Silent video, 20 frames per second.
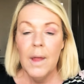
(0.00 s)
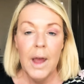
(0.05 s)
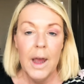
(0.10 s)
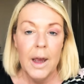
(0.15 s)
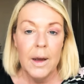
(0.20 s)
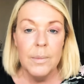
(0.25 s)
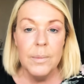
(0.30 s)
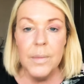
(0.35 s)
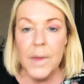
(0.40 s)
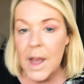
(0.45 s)

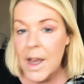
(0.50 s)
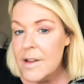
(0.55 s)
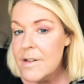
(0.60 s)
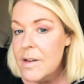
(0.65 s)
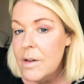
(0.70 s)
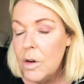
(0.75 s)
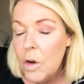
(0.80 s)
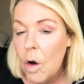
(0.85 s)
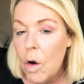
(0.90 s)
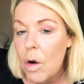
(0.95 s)
Yeah, it's
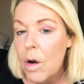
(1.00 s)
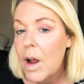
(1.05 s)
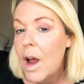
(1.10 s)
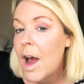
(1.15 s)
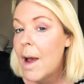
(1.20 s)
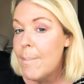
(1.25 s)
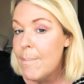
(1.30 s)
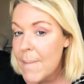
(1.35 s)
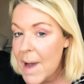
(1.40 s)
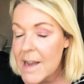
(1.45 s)
not
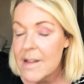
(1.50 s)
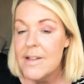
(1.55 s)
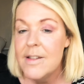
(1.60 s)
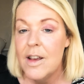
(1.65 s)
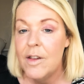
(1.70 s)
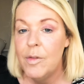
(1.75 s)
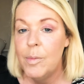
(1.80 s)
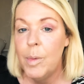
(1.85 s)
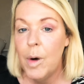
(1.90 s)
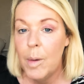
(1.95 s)
a
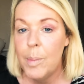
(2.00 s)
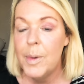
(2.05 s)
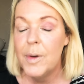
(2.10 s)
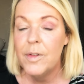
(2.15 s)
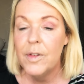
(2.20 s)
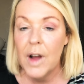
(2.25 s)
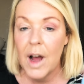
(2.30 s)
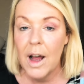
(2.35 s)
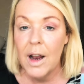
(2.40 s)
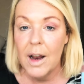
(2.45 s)
massive pop
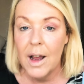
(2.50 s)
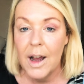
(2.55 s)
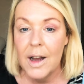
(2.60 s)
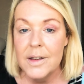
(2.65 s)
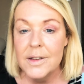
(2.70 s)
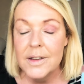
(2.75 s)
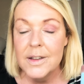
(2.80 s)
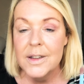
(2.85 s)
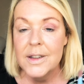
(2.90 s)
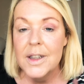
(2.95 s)
of
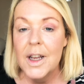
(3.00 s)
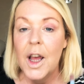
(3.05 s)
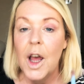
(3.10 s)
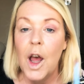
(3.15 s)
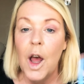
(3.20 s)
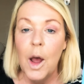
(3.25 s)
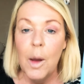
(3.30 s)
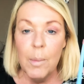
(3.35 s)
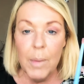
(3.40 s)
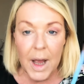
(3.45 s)
colour,
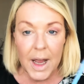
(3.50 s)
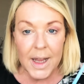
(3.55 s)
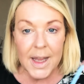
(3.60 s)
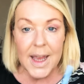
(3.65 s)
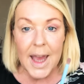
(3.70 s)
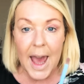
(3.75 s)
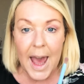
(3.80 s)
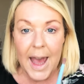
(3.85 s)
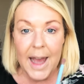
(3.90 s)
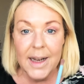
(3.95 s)
but
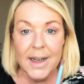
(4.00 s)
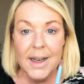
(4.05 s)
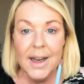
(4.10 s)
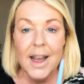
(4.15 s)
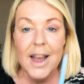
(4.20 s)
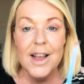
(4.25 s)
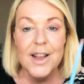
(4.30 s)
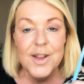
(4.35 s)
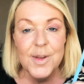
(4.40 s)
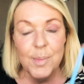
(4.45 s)
again,
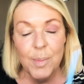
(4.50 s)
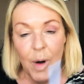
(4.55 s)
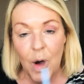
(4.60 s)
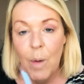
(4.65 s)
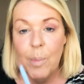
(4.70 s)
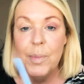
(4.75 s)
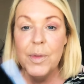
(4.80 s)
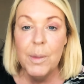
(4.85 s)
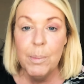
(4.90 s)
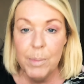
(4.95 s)
it's
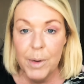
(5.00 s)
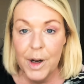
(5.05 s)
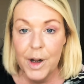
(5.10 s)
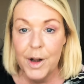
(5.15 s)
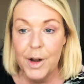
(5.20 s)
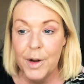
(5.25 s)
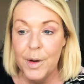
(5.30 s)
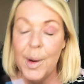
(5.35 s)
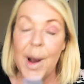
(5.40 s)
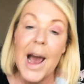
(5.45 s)
popped the
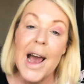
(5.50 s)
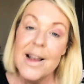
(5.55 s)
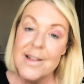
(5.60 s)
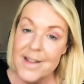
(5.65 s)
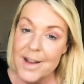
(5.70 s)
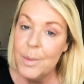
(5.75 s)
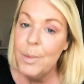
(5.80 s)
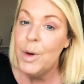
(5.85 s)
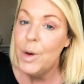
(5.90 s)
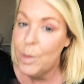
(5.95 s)
blue
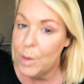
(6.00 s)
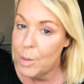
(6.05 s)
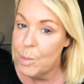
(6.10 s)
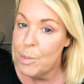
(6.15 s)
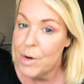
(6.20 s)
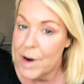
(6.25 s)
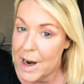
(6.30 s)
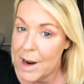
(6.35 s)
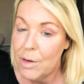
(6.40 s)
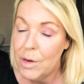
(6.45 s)
as it will the
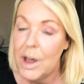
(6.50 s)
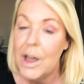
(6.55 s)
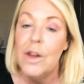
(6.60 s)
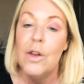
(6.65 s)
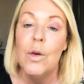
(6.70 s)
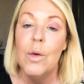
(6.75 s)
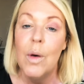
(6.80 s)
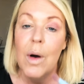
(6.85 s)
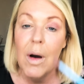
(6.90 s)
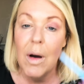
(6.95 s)
brown in
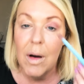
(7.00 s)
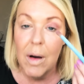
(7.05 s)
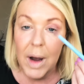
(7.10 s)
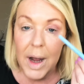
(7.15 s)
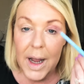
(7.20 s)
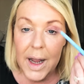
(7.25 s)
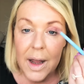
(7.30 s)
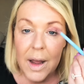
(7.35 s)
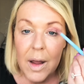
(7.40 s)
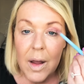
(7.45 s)
your
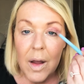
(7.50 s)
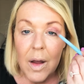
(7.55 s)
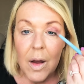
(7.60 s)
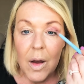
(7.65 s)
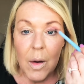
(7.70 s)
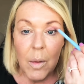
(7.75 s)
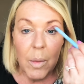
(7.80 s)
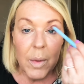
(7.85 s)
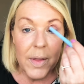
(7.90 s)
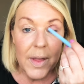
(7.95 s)
eye
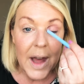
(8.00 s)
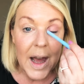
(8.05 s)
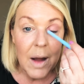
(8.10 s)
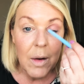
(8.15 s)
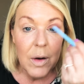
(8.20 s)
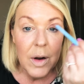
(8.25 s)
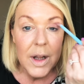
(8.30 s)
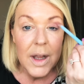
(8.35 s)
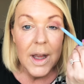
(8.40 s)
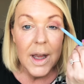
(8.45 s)

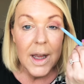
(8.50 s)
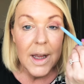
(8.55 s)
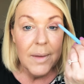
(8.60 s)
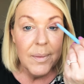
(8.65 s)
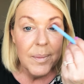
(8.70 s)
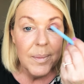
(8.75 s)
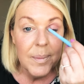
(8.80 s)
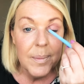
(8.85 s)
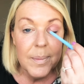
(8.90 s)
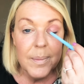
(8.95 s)
without
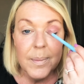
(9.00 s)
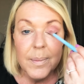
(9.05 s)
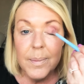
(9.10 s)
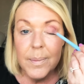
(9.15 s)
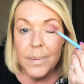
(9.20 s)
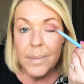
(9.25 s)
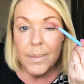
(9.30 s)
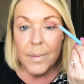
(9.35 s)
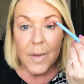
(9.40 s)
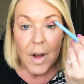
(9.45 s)
looking,
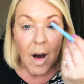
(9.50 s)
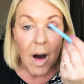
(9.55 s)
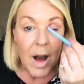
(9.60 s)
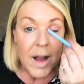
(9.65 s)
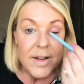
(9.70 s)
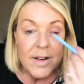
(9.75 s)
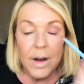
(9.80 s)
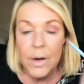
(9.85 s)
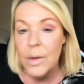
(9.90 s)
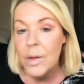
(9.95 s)

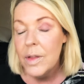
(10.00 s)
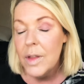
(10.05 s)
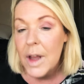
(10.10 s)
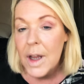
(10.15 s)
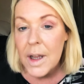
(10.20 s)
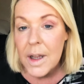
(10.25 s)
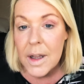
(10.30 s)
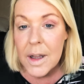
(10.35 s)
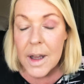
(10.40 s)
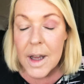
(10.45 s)
I don't think,